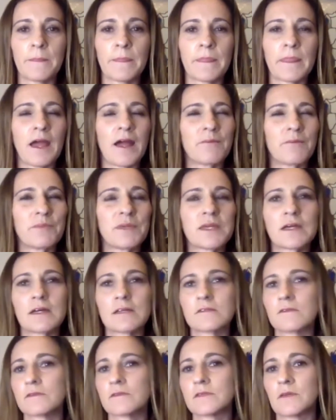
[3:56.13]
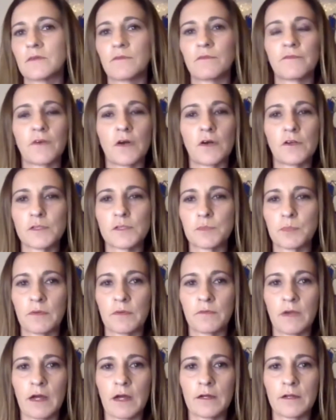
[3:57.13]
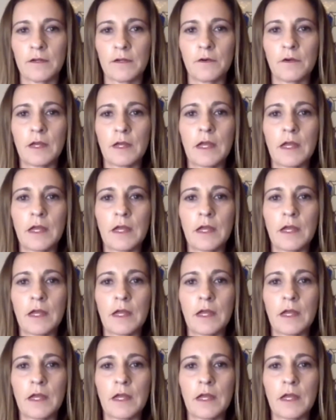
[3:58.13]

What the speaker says: not because of some false bravado,